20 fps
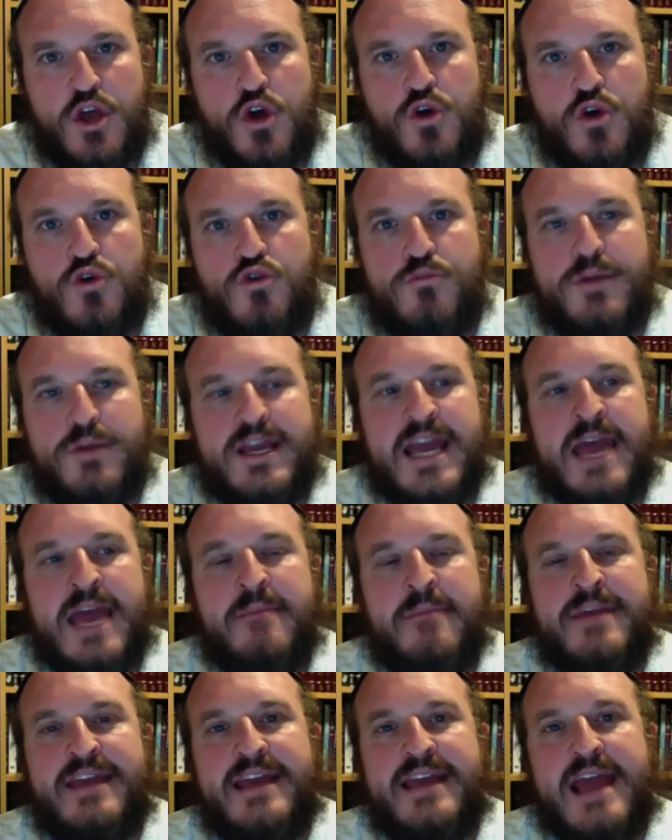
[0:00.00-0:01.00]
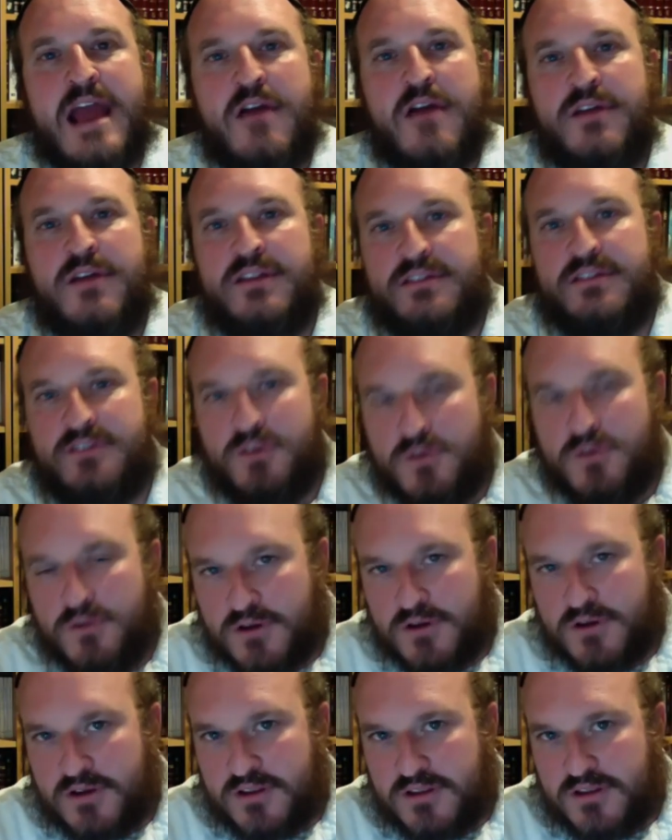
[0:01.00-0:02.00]
who became a
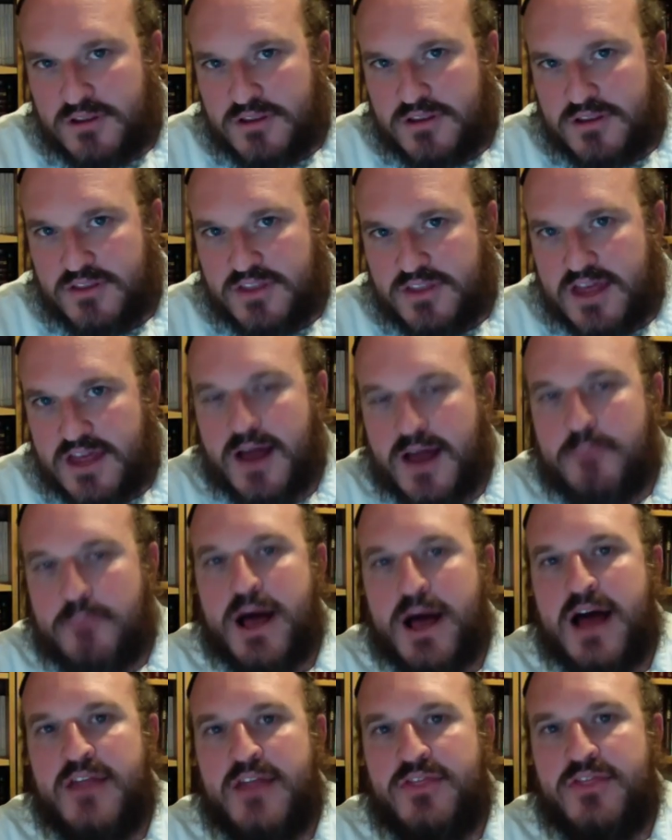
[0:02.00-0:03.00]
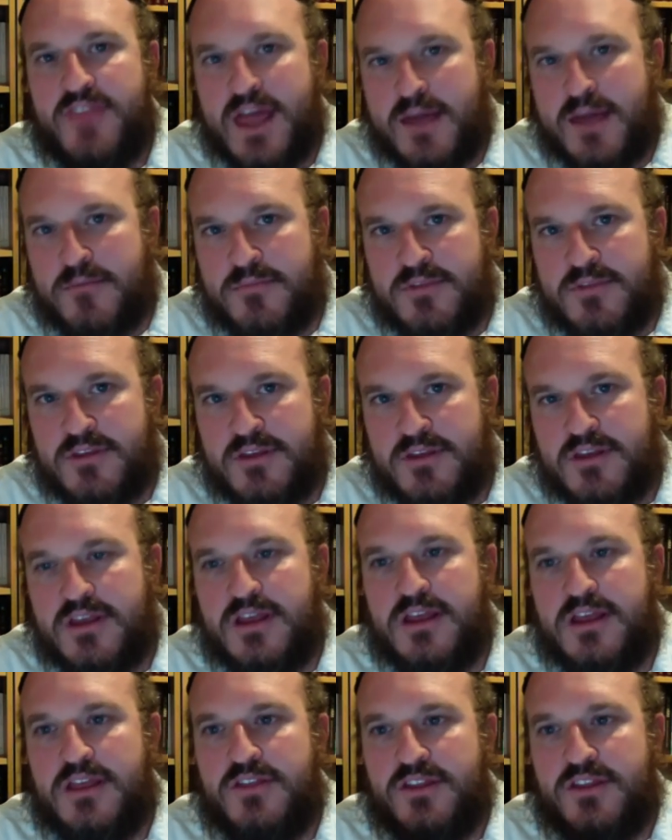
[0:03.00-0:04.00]
guarantor that upon them,
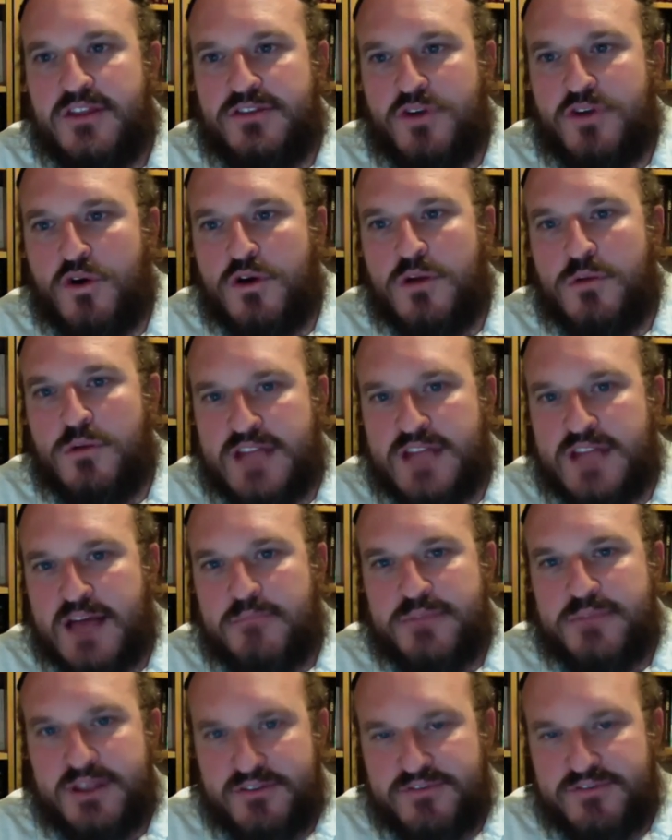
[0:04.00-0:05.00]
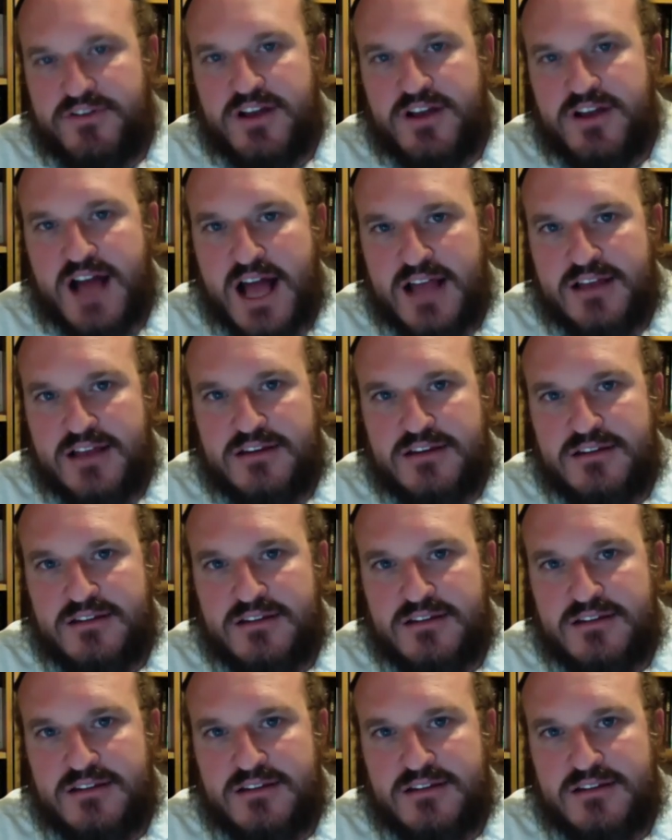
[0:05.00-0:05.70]
the Torah will not be forgotten,